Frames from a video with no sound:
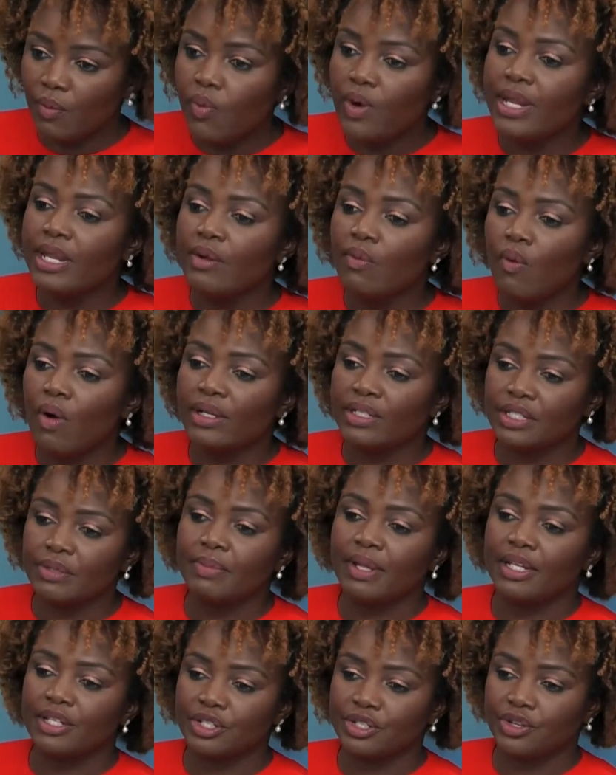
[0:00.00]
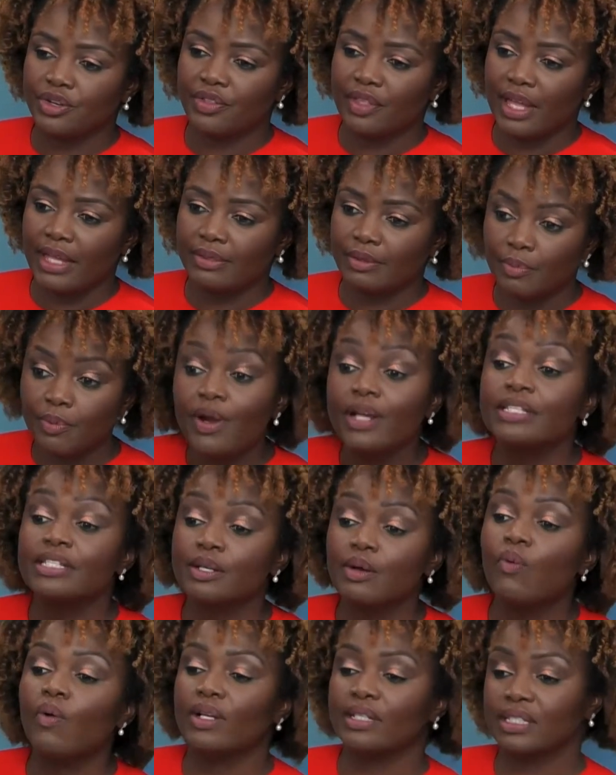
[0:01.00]
We want to make sure that the
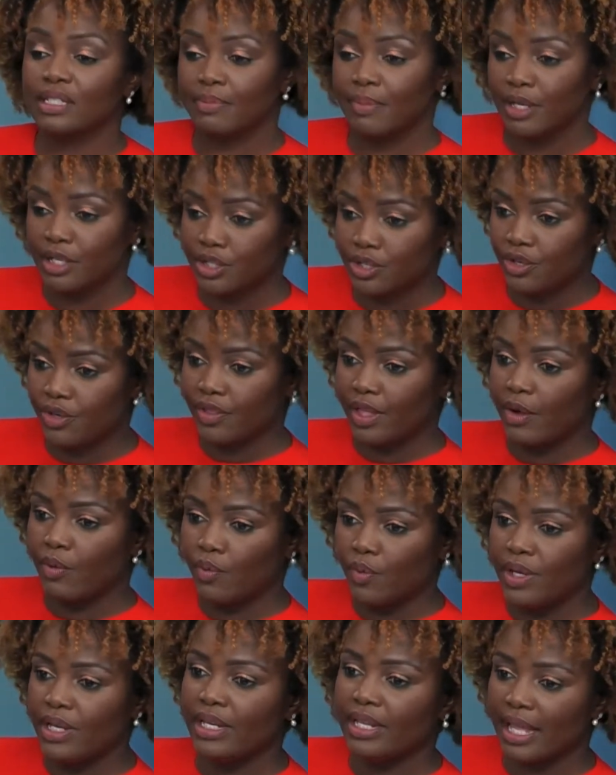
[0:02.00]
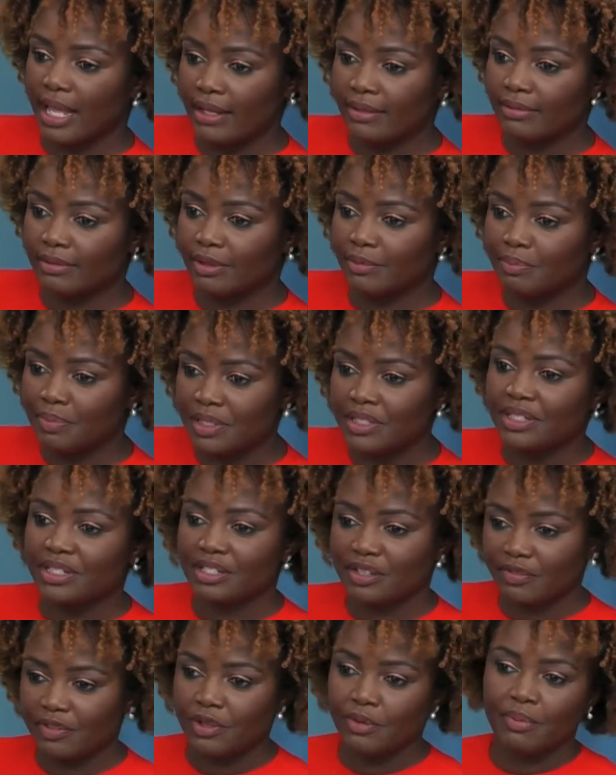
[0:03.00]
President wants to make sure that we get the business
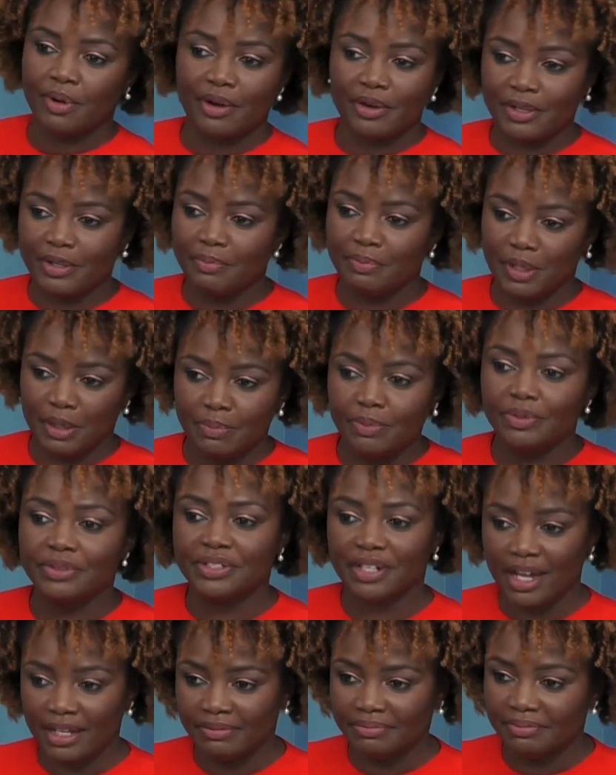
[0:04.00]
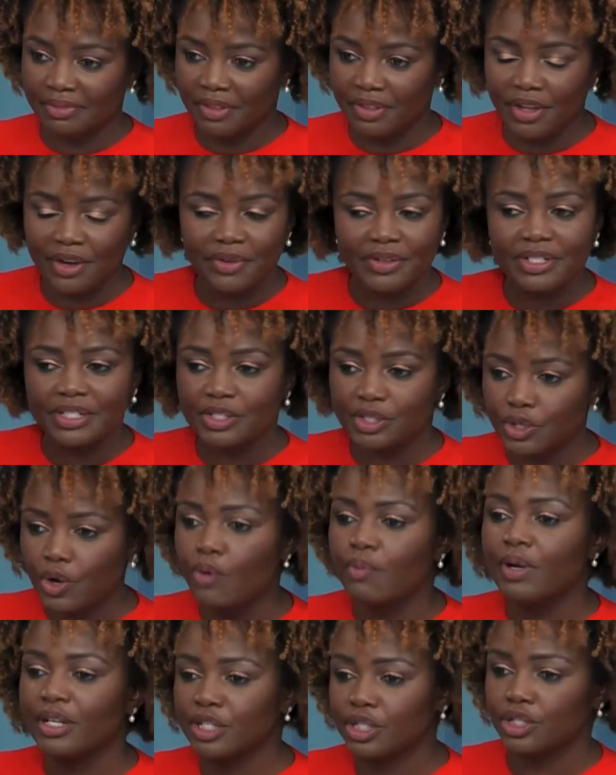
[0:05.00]
of the American people done. There is so
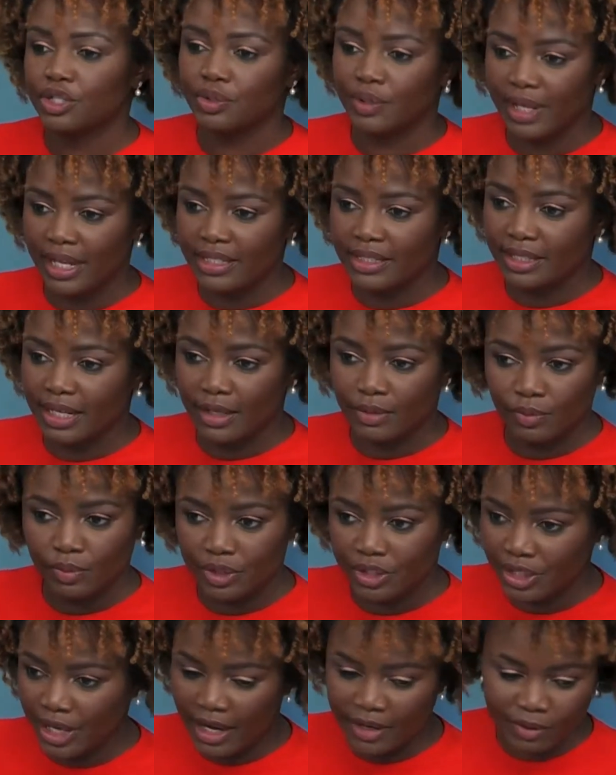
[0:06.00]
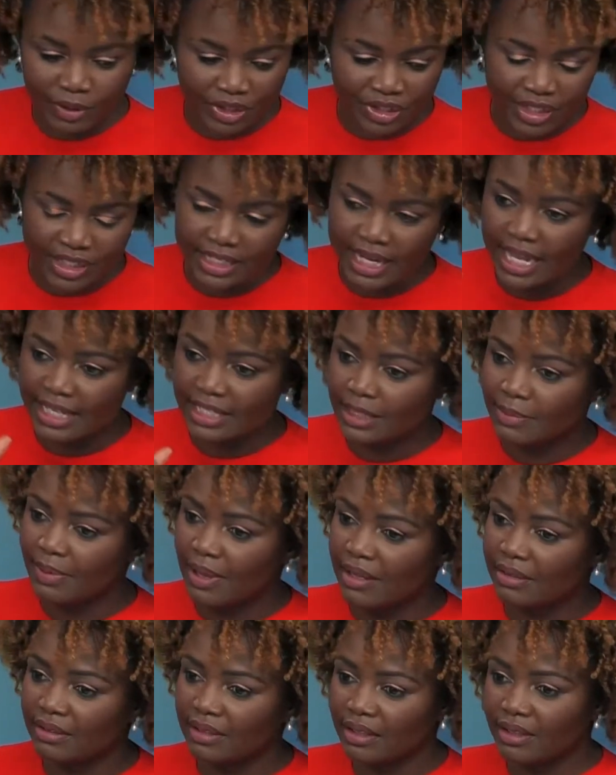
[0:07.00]
much to get done. Which I was just asked
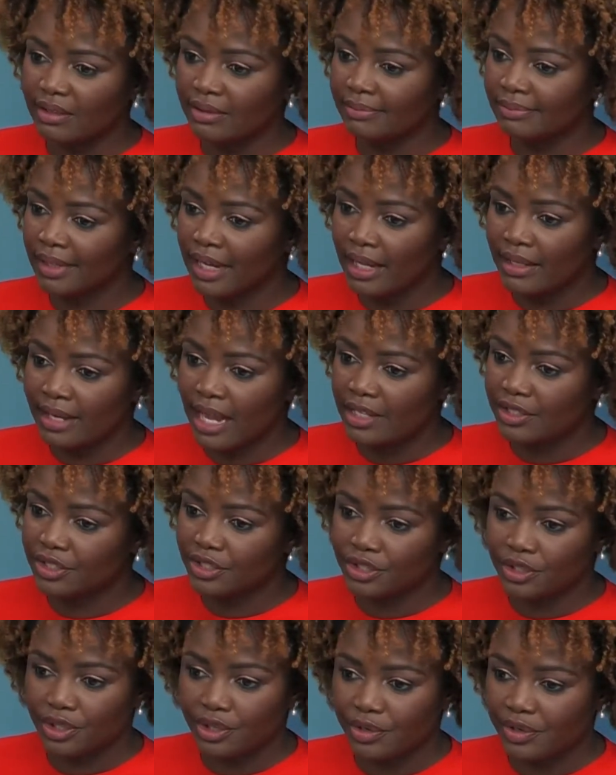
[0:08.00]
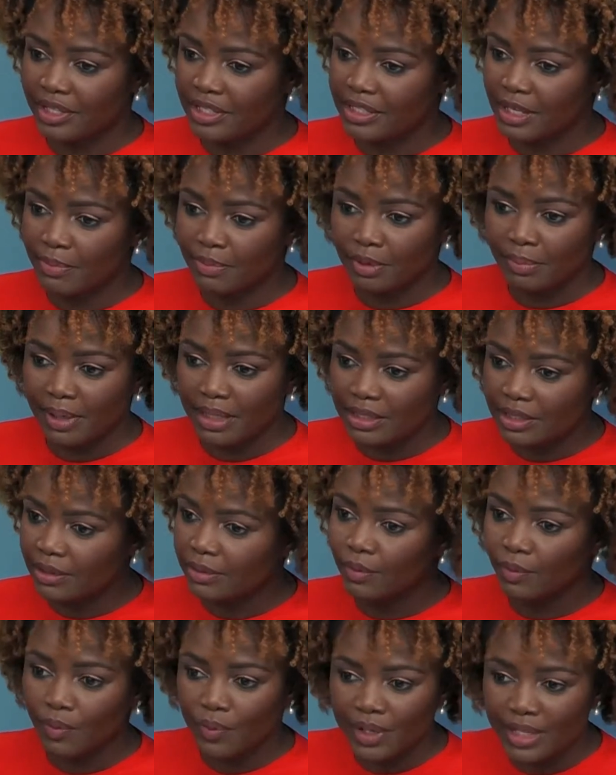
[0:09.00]
about the National Security Supplemental.
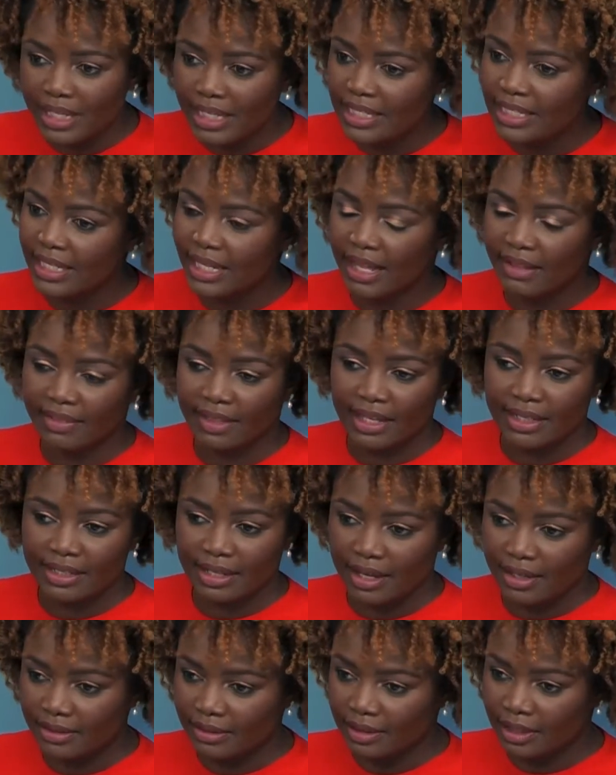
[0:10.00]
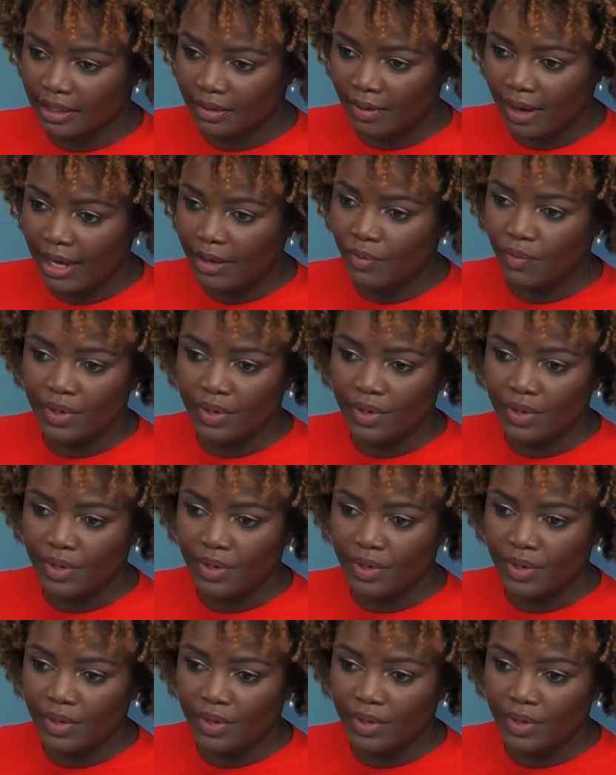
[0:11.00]
We need to get that done, right?